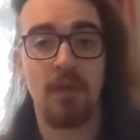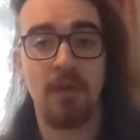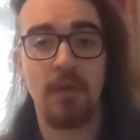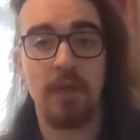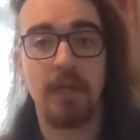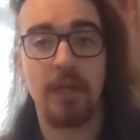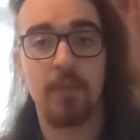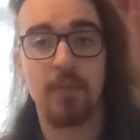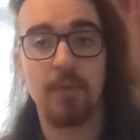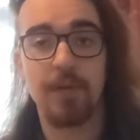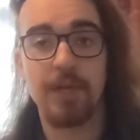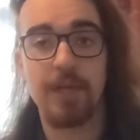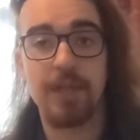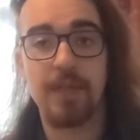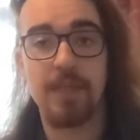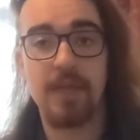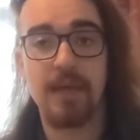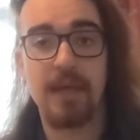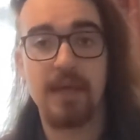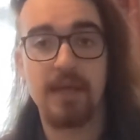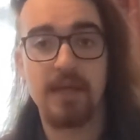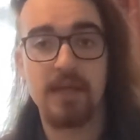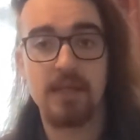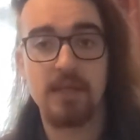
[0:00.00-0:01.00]
going to play
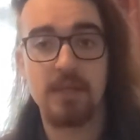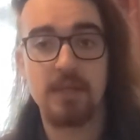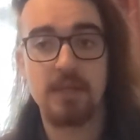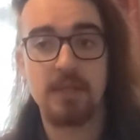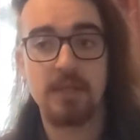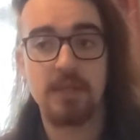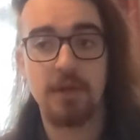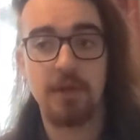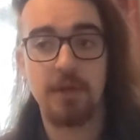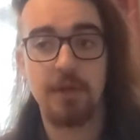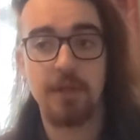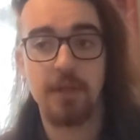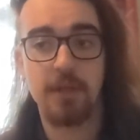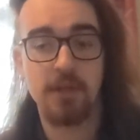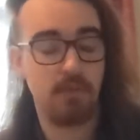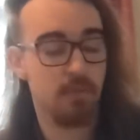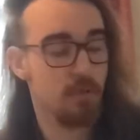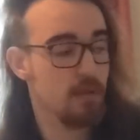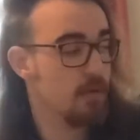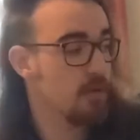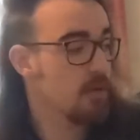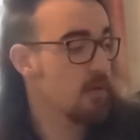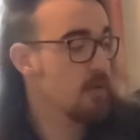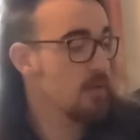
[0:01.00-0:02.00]
that slowly
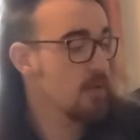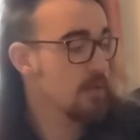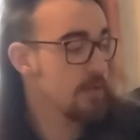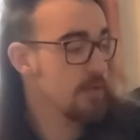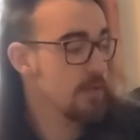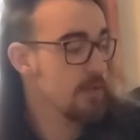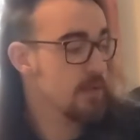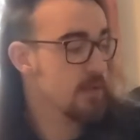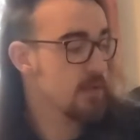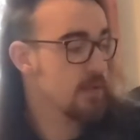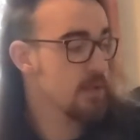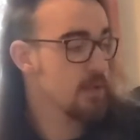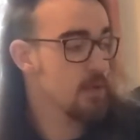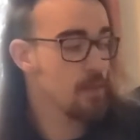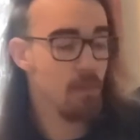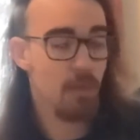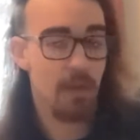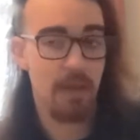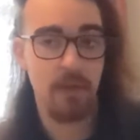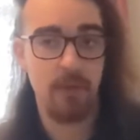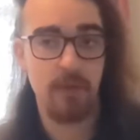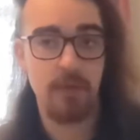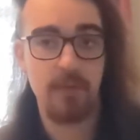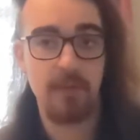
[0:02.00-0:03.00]
through, just so you can
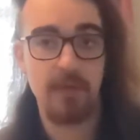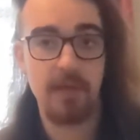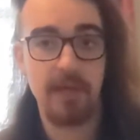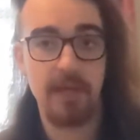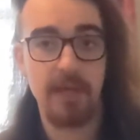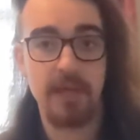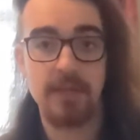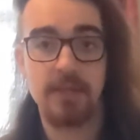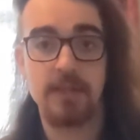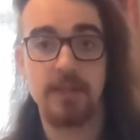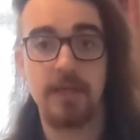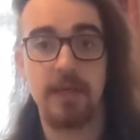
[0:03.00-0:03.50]
play with me, I guess.